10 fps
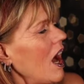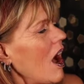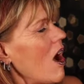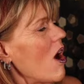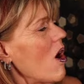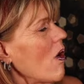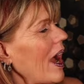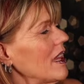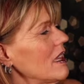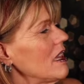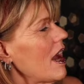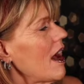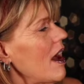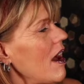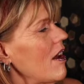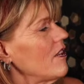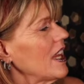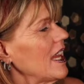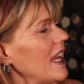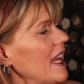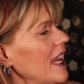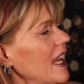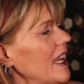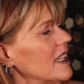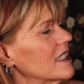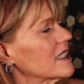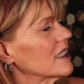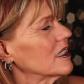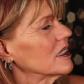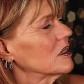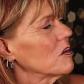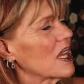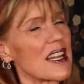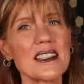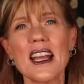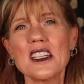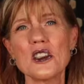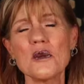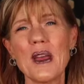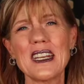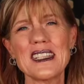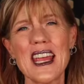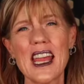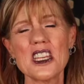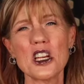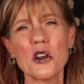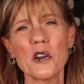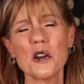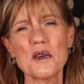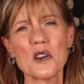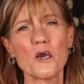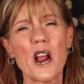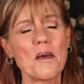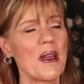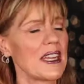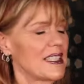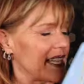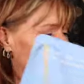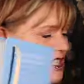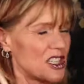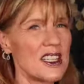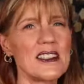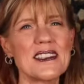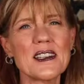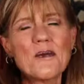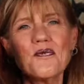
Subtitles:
Oh, I love it. Because I do meditation groups and run meditations,